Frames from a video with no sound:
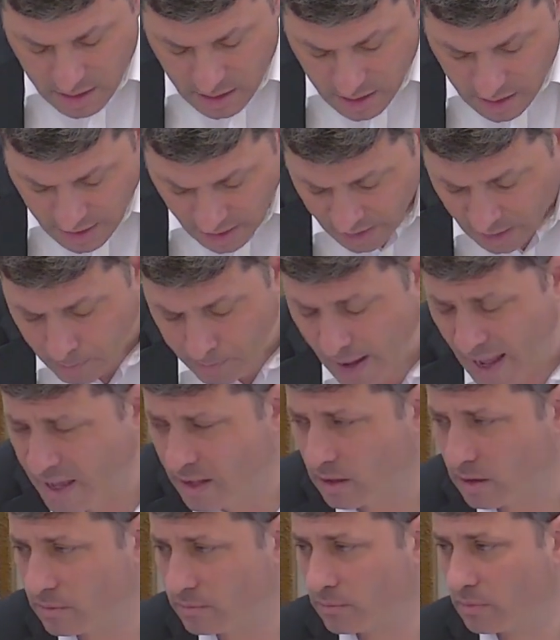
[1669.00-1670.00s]
like
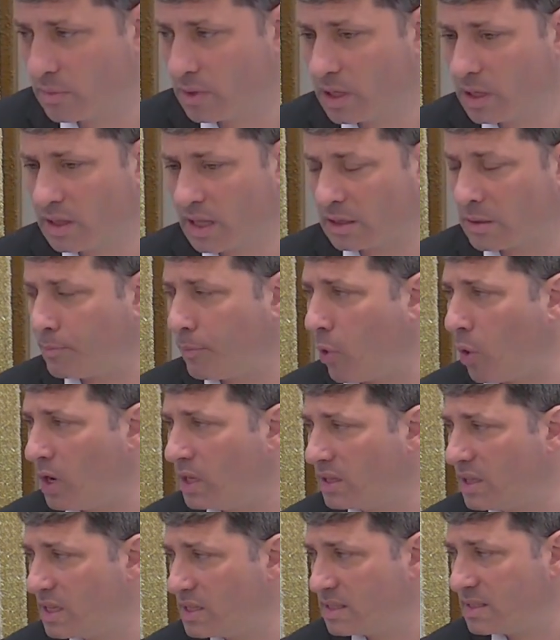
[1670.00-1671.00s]
Abaya. That the
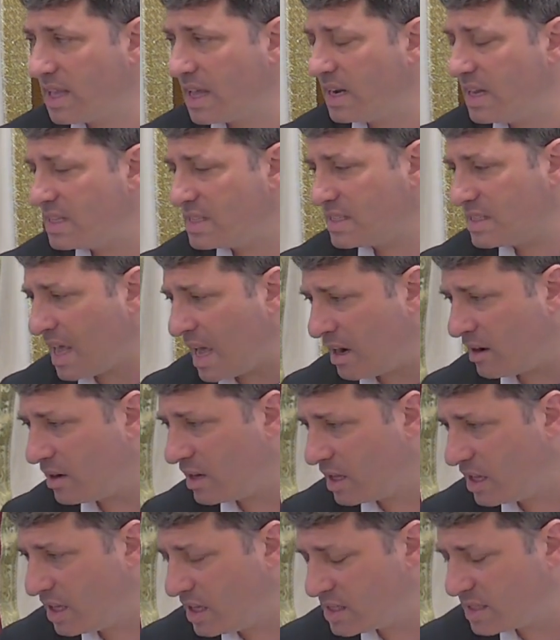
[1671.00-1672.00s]
point is that it's not,
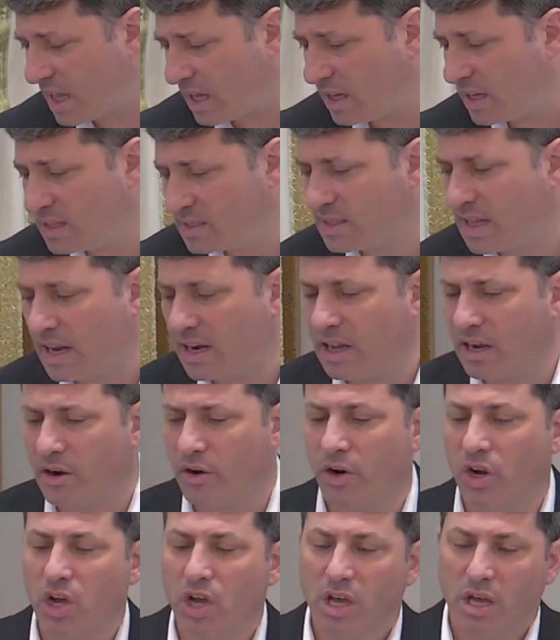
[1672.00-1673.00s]
he's, not, he's not
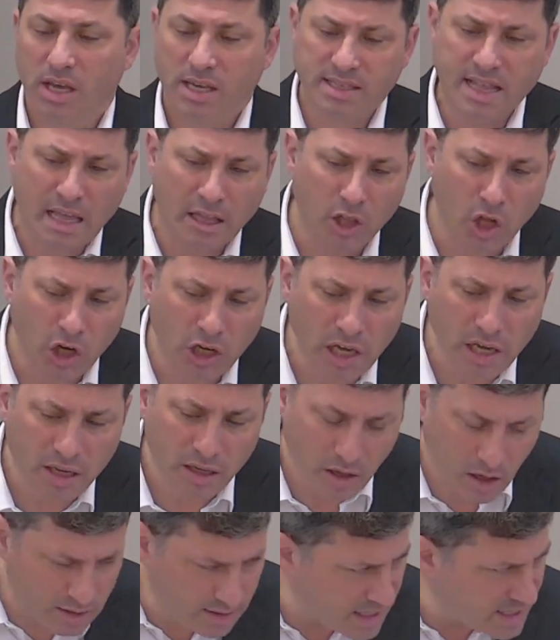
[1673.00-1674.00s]
here. He's not
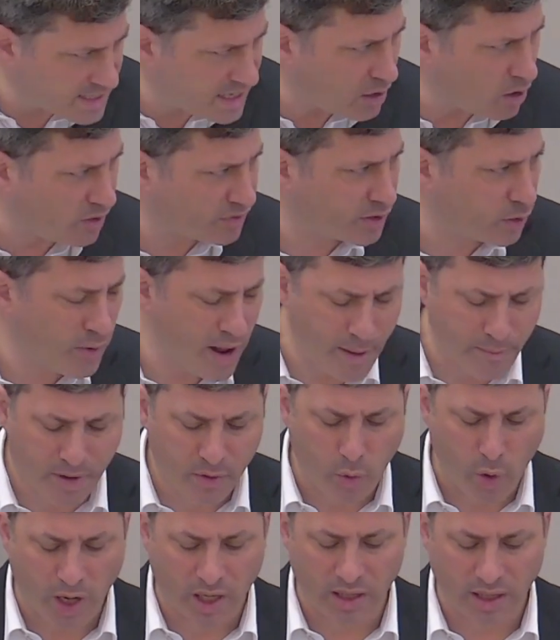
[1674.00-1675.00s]
looking. Let's get off the ram
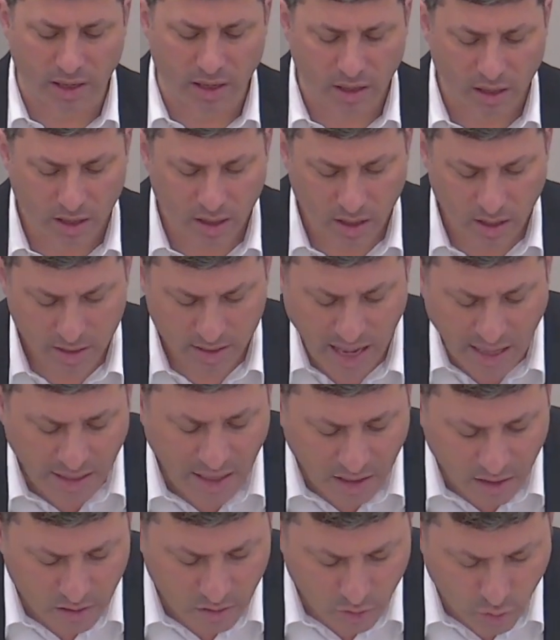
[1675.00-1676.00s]
quickly. Not
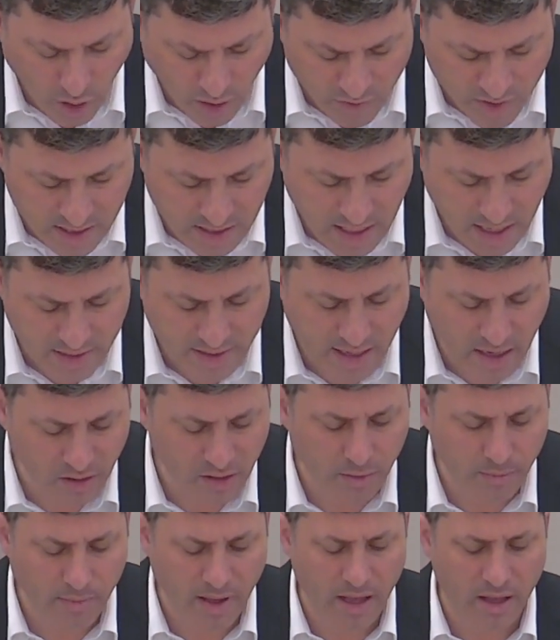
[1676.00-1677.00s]
like Rava said. It
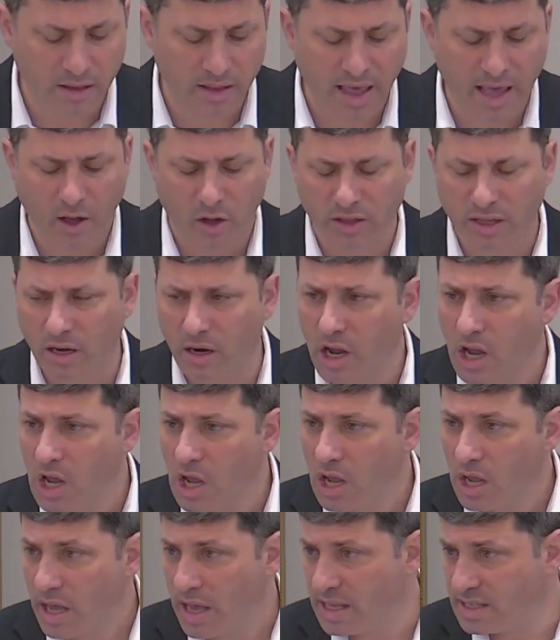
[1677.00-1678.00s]

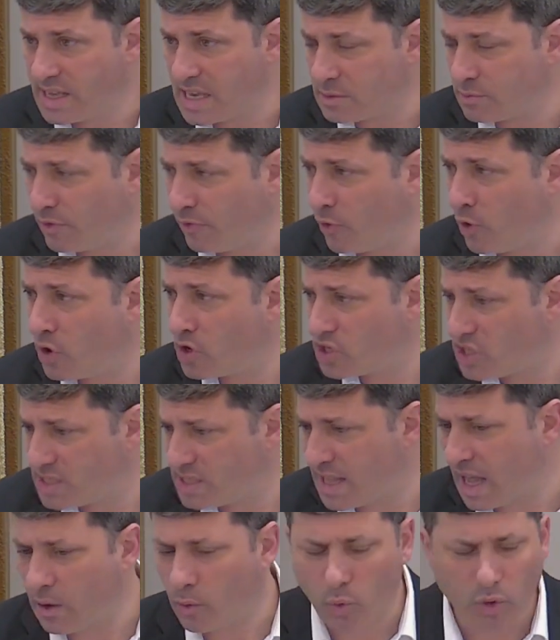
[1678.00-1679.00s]
says Mefurish. He's
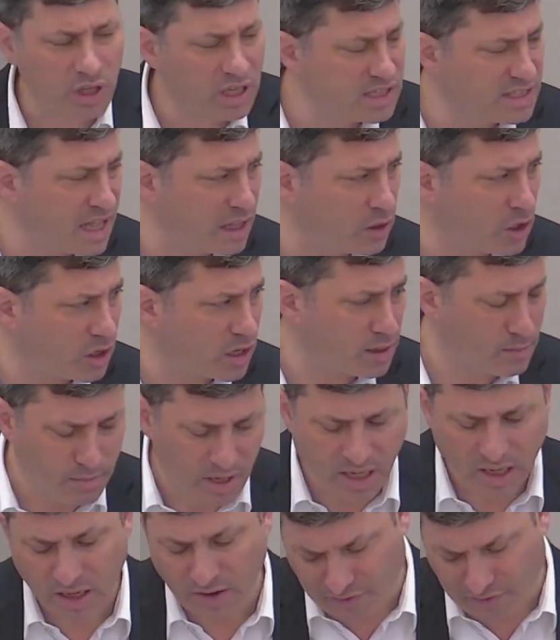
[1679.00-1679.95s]
not, he's not looking, meaning